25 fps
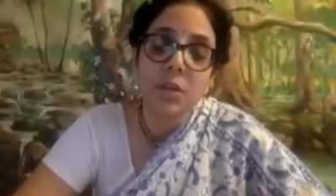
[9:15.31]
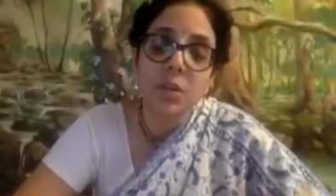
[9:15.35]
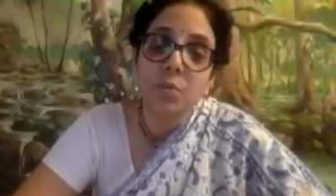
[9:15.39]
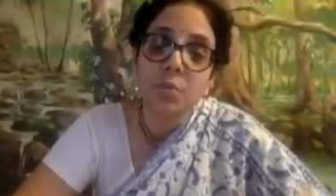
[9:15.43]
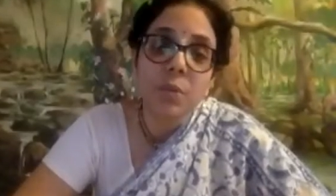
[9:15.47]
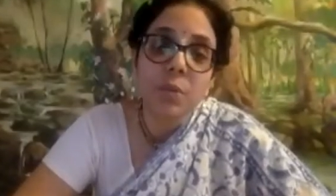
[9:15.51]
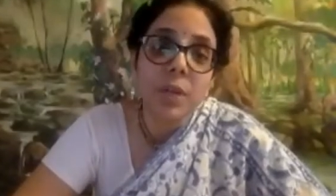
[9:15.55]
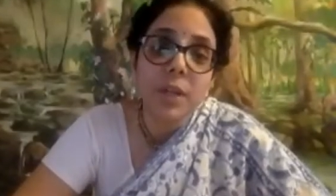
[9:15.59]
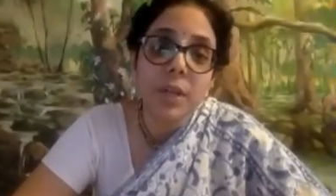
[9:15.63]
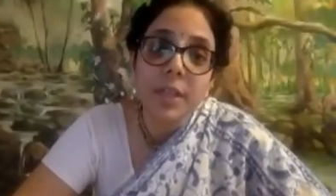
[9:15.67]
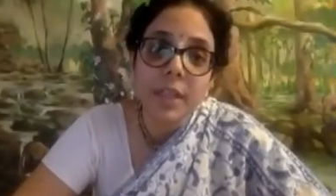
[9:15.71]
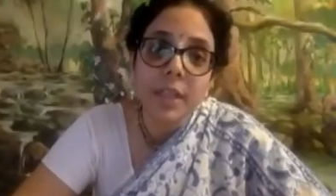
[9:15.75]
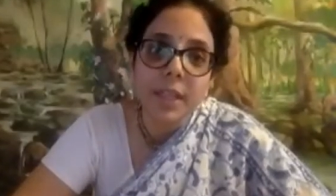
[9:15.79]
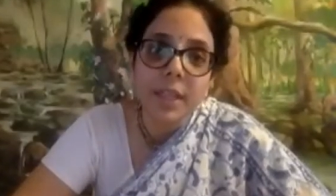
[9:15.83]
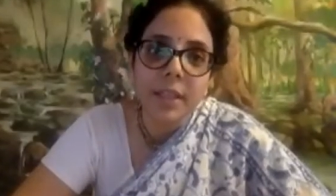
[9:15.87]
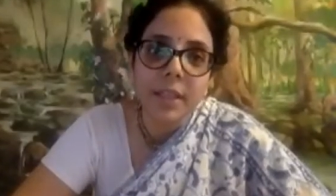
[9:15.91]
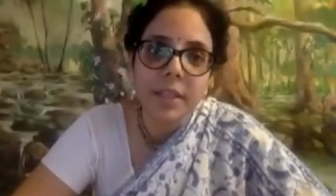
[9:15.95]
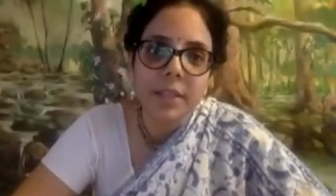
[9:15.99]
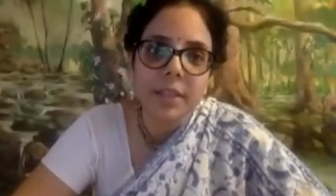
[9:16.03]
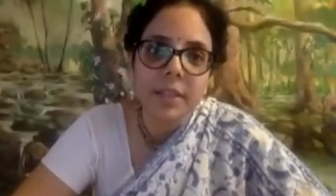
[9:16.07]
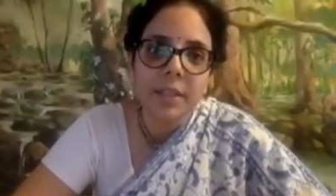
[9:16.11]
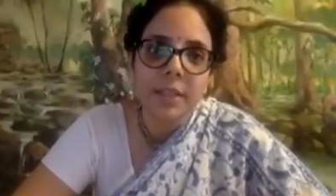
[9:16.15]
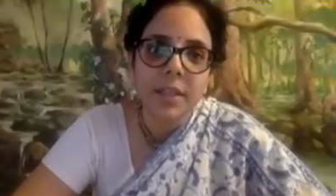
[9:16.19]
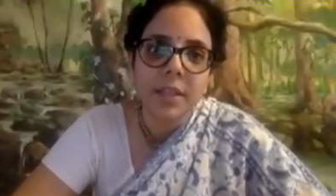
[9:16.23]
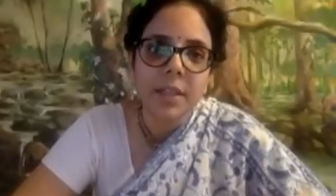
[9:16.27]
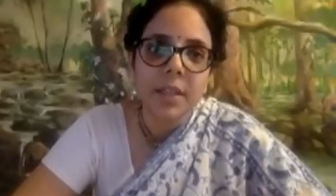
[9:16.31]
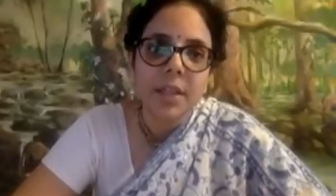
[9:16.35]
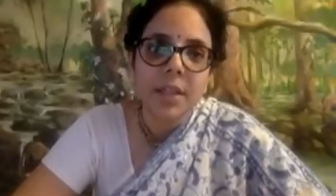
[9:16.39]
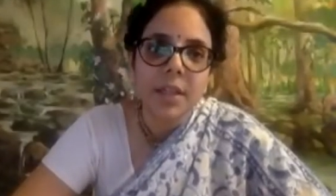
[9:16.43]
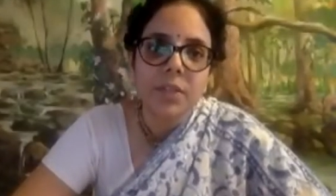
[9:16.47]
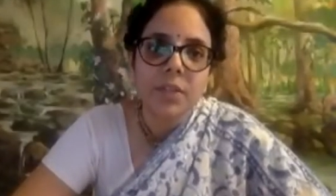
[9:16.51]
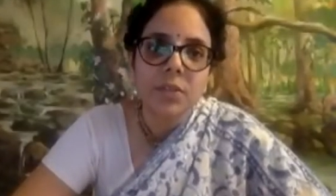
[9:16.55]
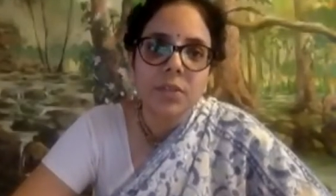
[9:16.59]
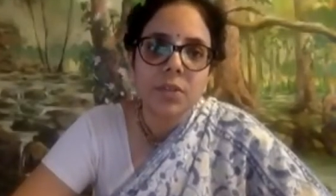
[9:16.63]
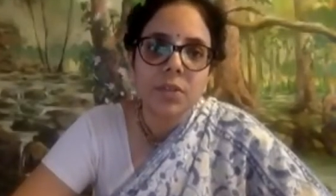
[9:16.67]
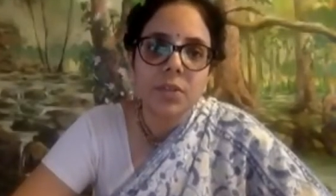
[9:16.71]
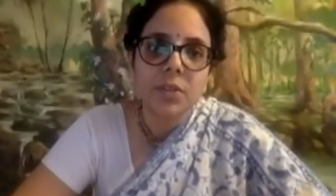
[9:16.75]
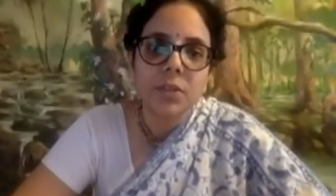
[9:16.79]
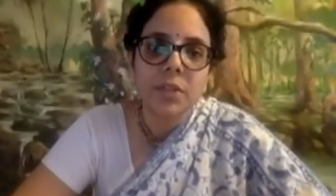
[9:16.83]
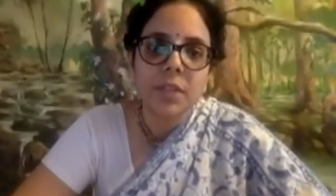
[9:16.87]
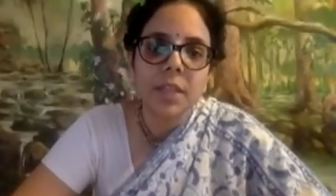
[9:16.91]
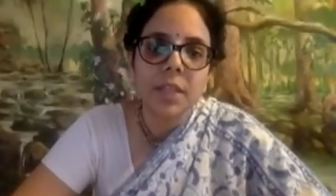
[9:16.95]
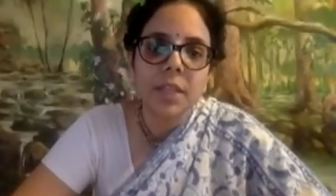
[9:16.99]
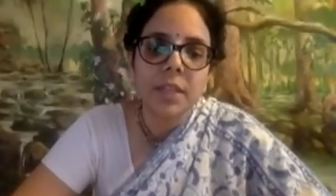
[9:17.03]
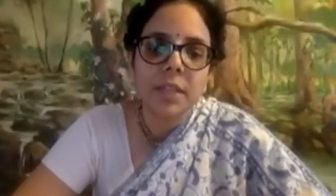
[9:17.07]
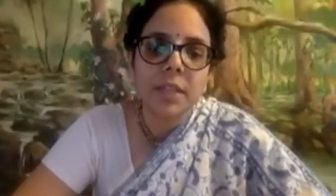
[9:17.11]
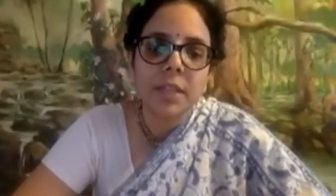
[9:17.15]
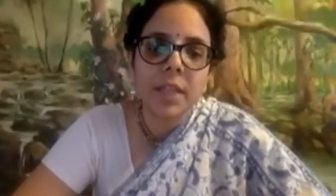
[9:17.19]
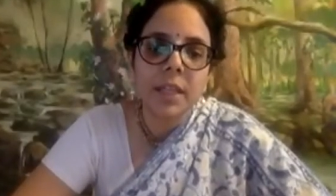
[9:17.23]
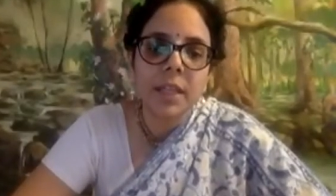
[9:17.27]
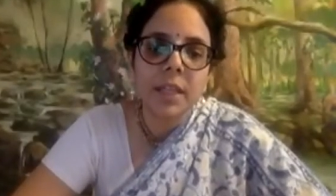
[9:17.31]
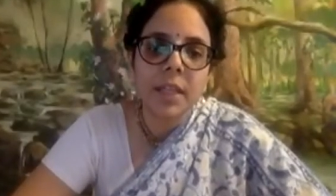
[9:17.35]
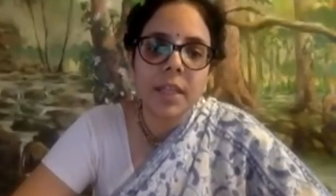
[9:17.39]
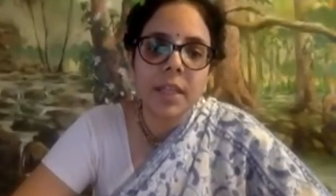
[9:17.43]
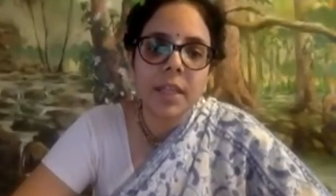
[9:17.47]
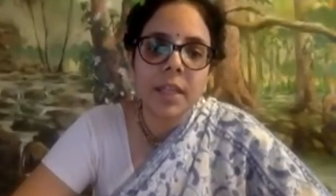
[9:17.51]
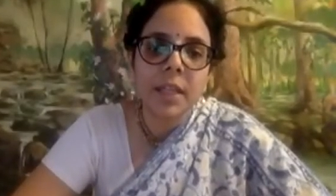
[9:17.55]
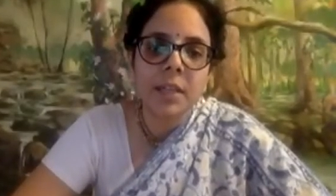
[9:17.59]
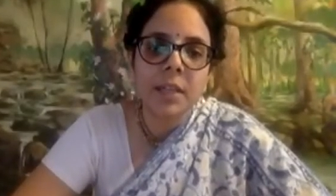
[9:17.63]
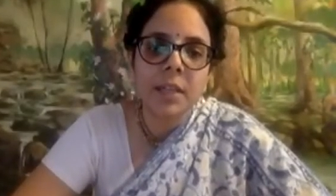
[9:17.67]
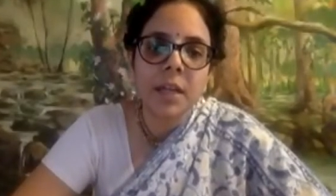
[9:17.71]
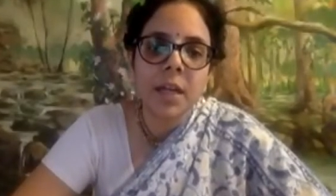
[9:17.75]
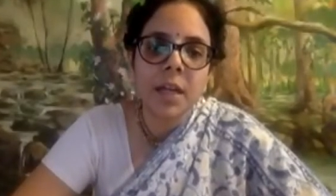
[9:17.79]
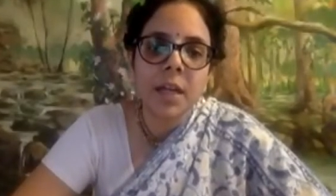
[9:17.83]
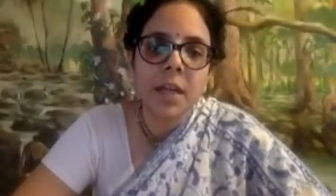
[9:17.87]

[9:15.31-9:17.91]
working. So they can